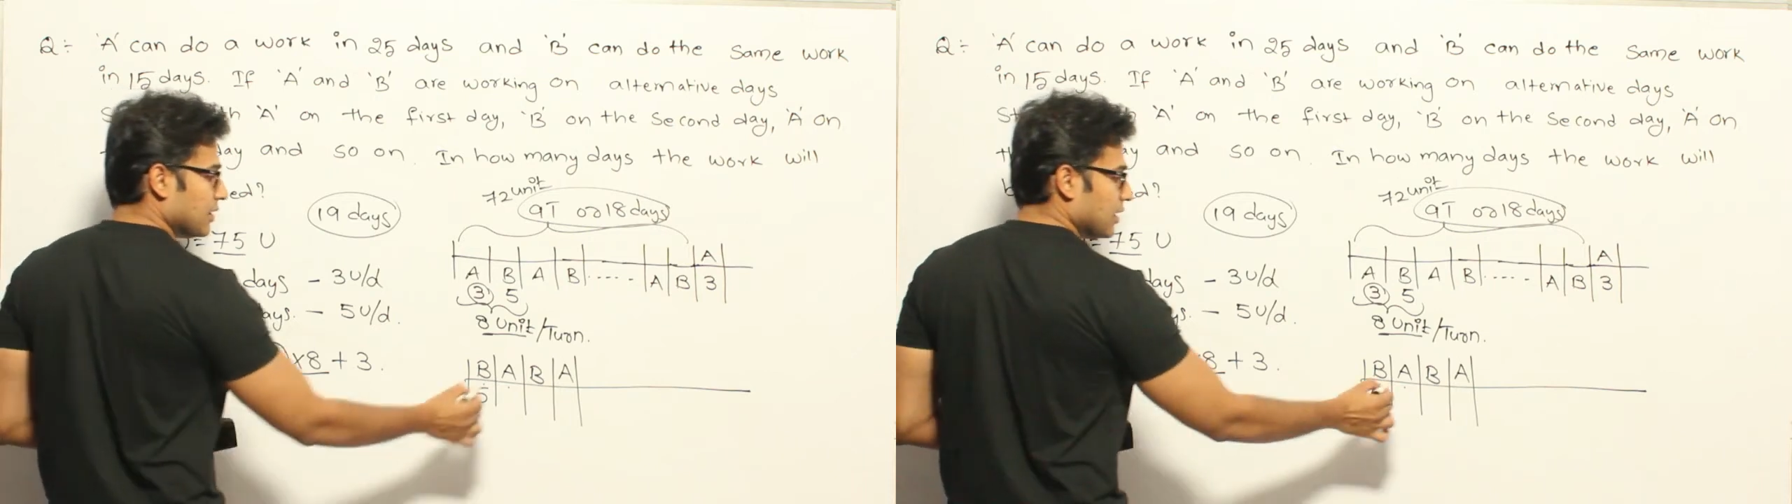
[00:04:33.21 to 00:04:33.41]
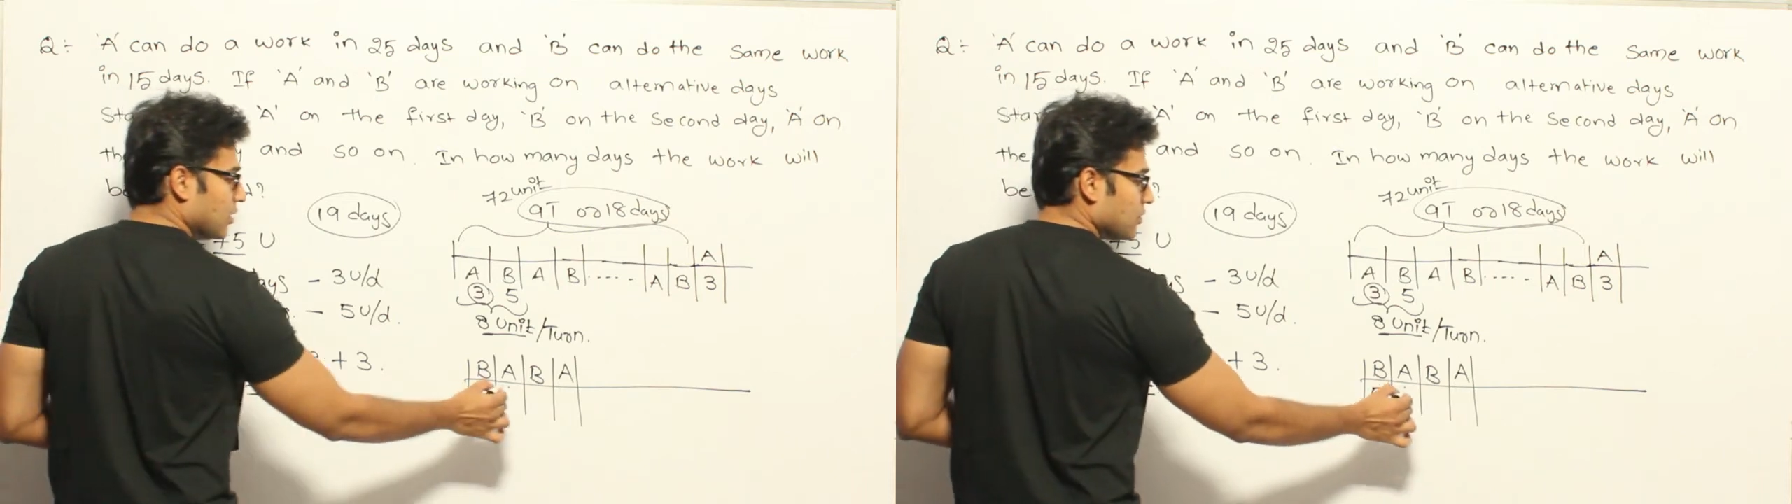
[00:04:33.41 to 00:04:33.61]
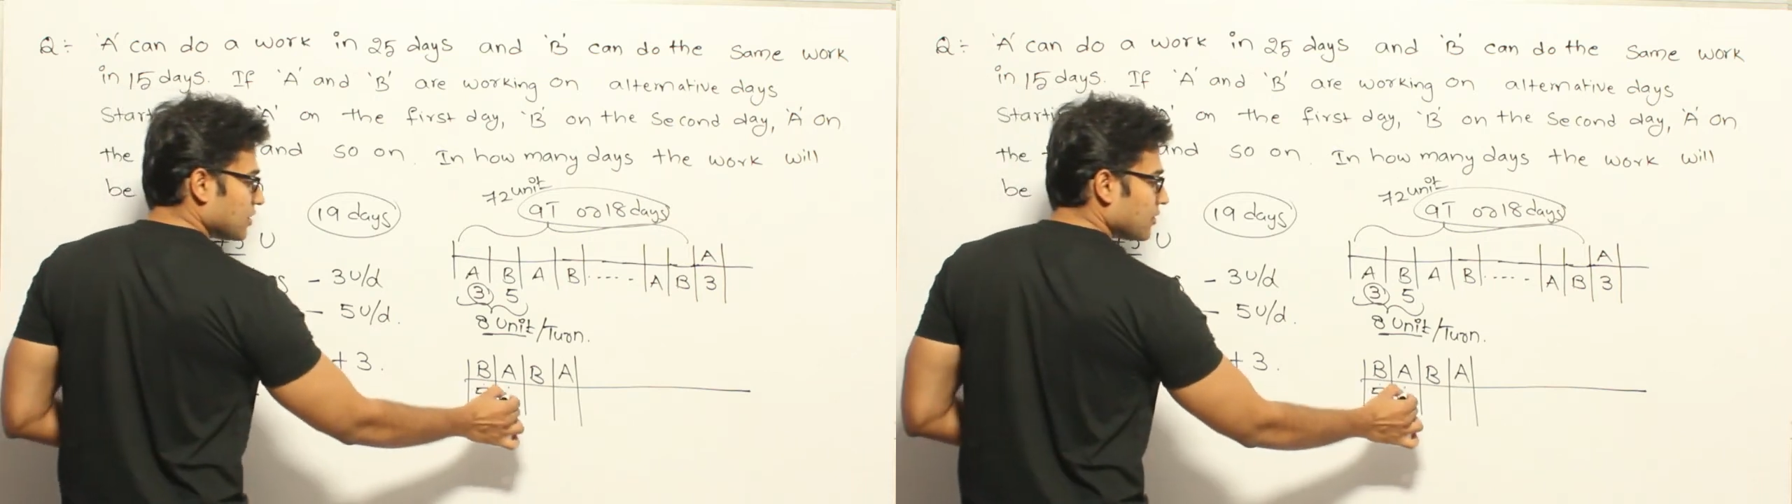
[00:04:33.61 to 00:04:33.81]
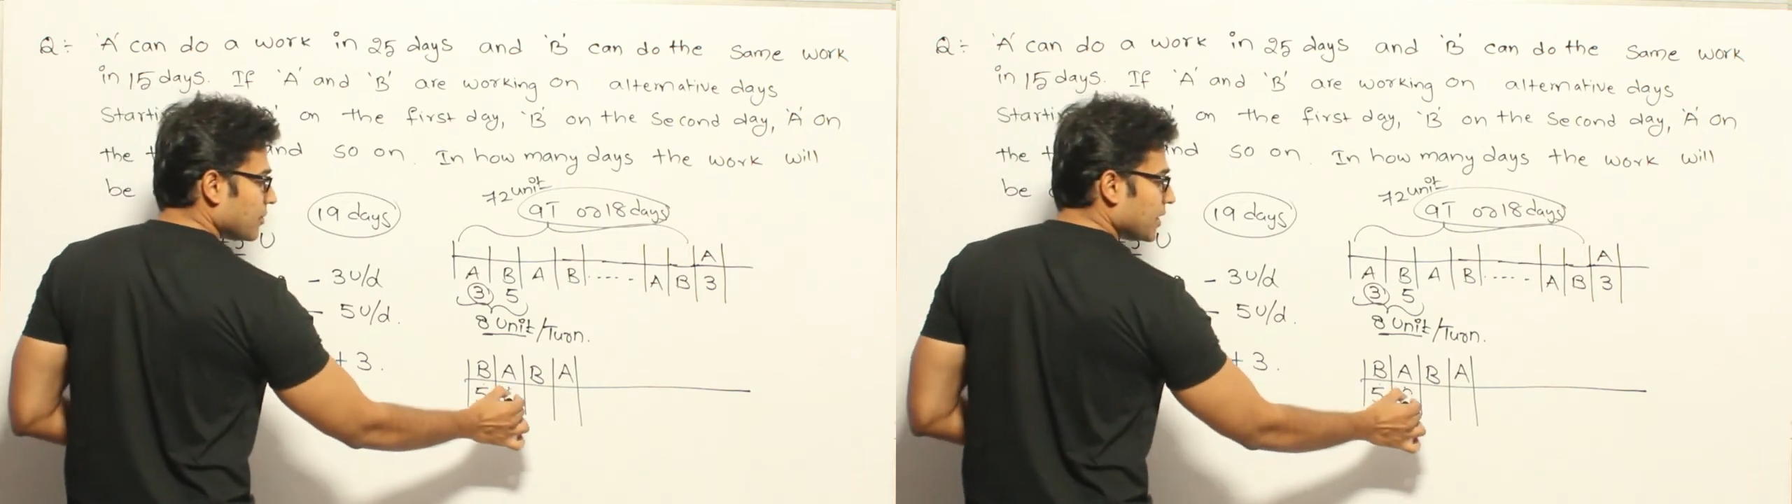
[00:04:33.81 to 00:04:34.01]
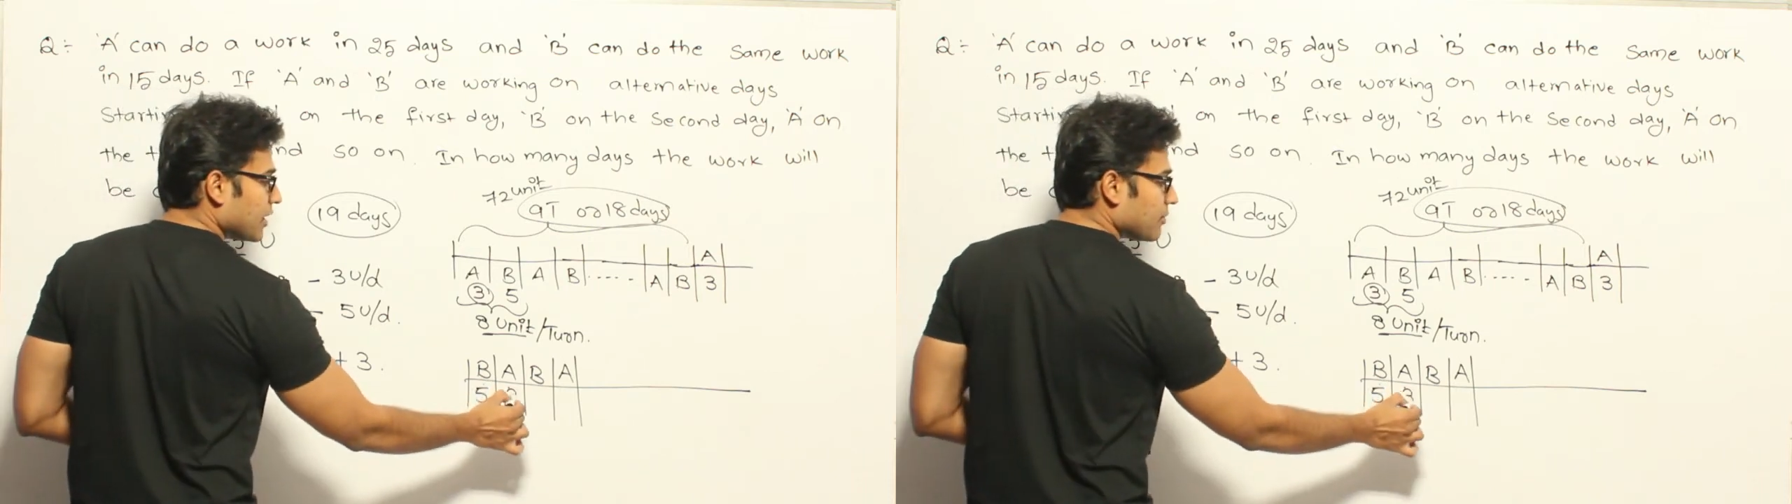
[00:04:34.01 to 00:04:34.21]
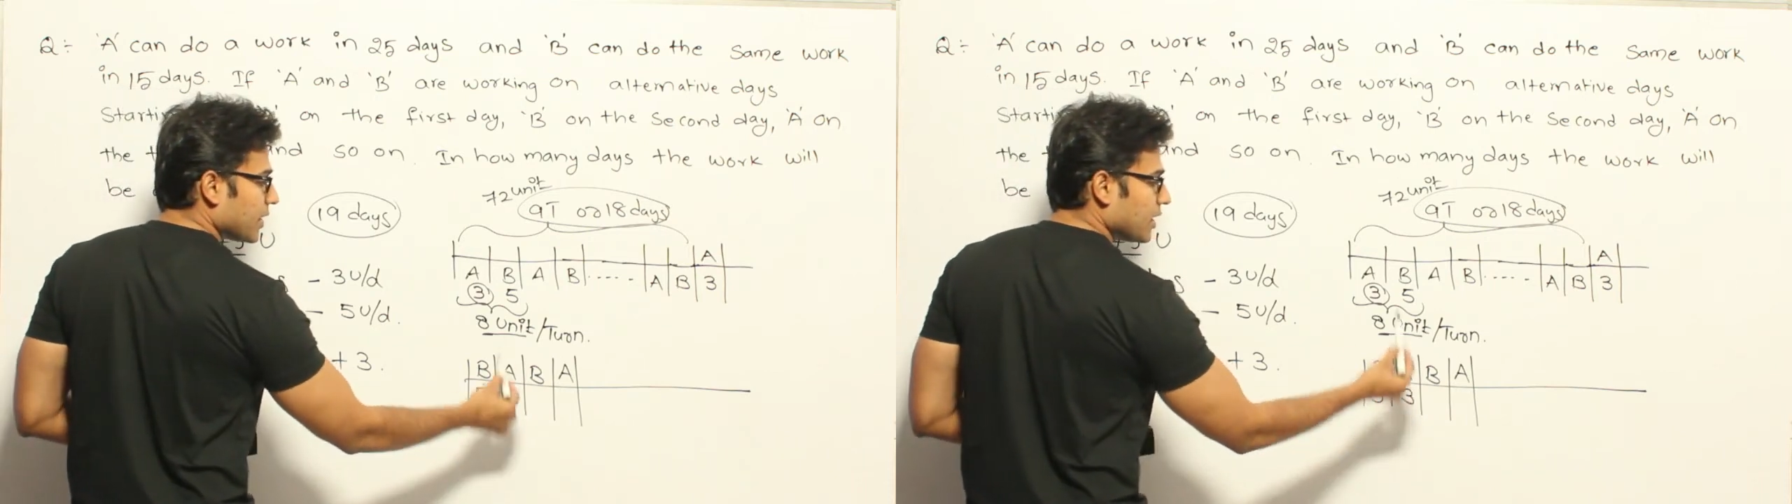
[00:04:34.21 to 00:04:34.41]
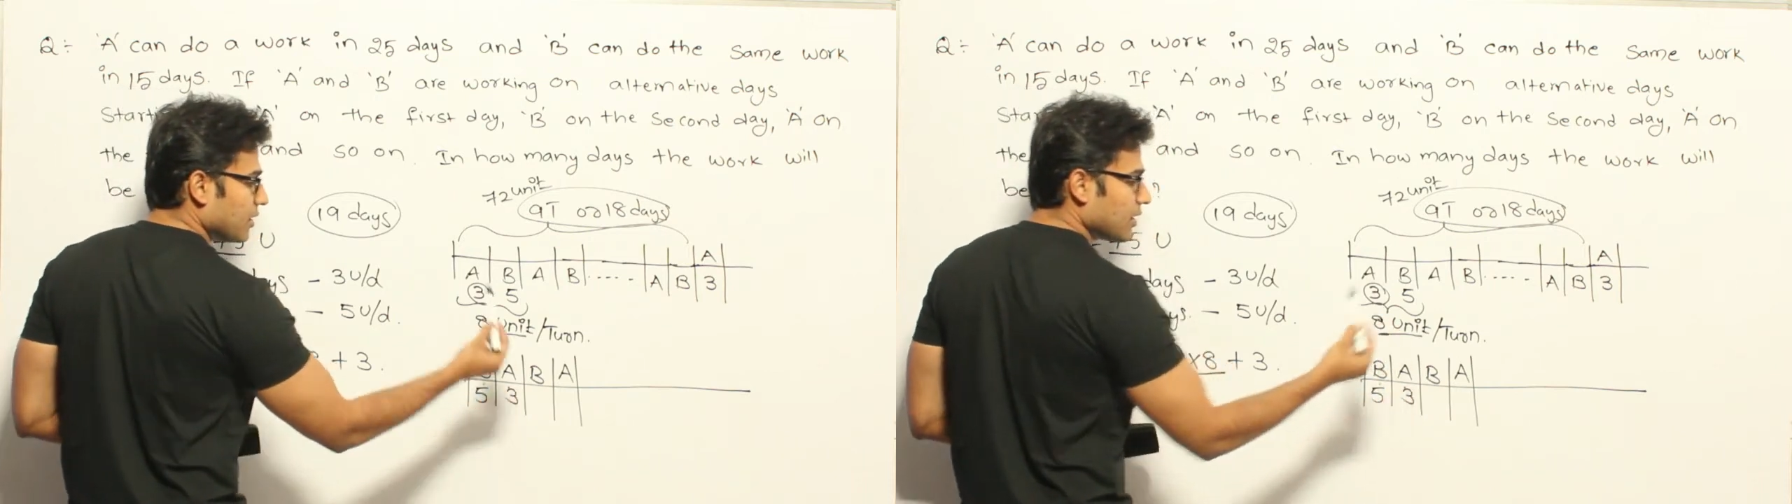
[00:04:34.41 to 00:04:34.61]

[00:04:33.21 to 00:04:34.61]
3 units will be done by